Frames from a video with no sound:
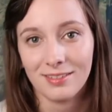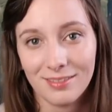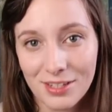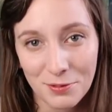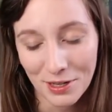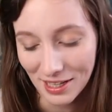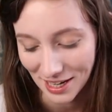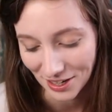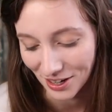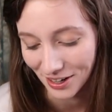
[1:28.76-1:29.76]
I just want to
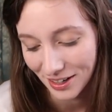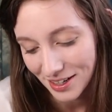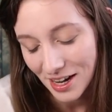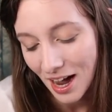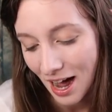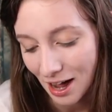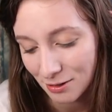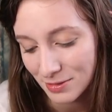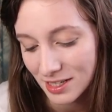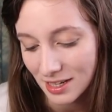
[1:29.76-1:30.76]
let you know.
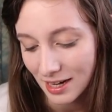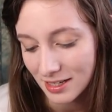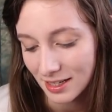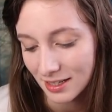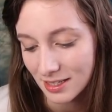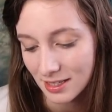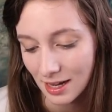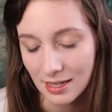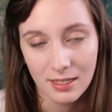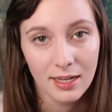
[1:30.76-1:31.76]
Um,
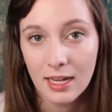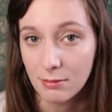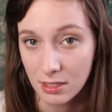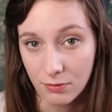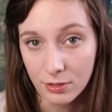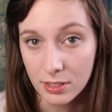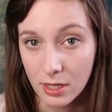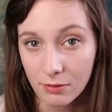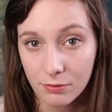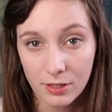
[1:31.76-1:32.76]
Society6 has like heaps of different
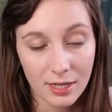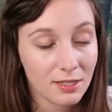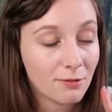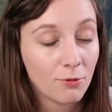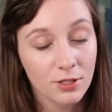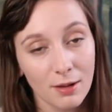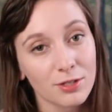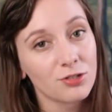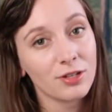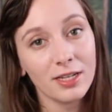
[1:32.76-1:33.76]
stuff. It has like wall
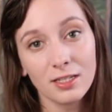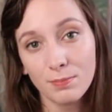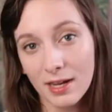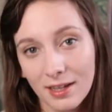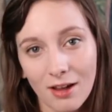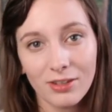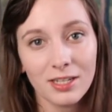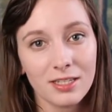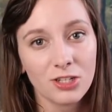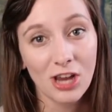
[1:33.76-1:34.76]
tapestries, bed
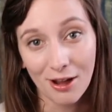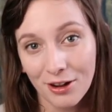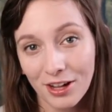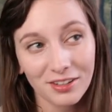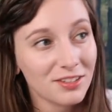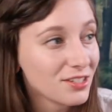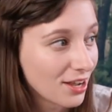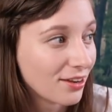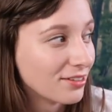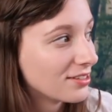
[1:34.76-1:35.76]
covers, shower curtains,
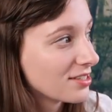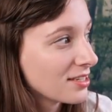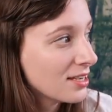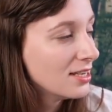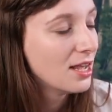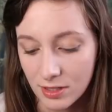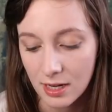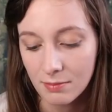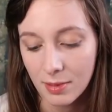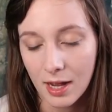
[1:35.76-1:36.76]
curtains
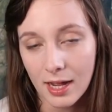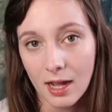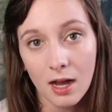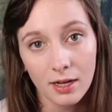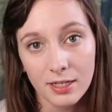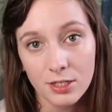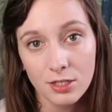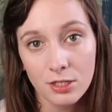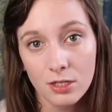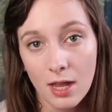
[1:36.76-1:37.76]
done by
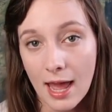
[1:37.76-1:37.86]
artists